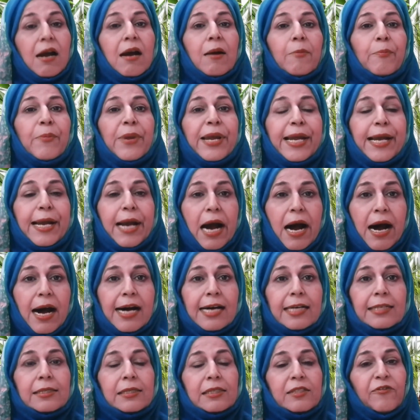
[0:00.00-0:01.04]

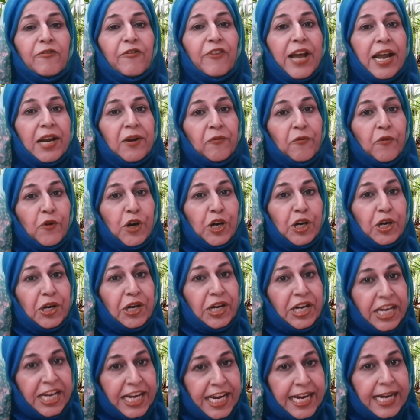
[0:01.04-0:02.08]
Because when we
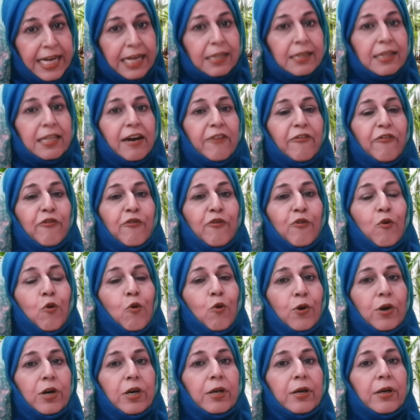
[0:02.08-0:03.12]
tear the
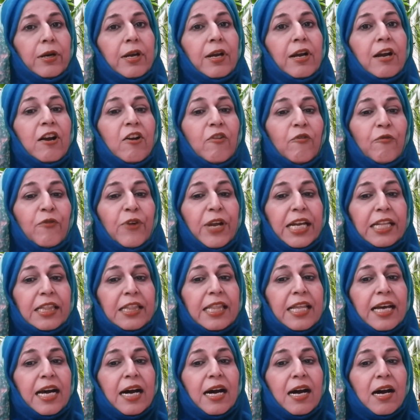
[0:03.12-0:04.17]
food with
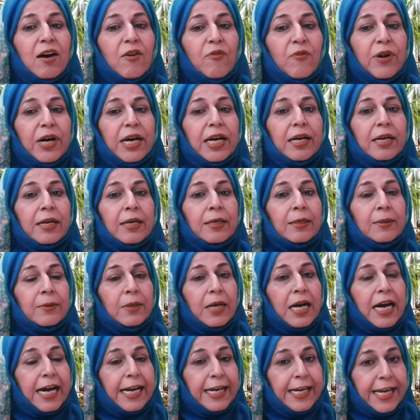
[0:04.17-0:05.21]
our
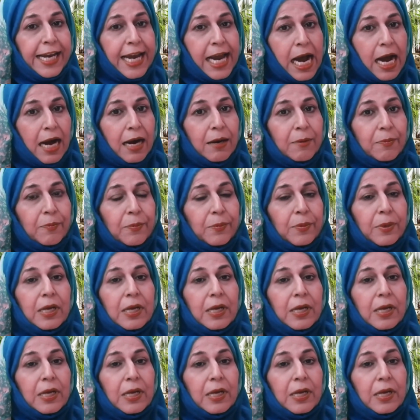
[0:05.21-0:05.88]
Anyab,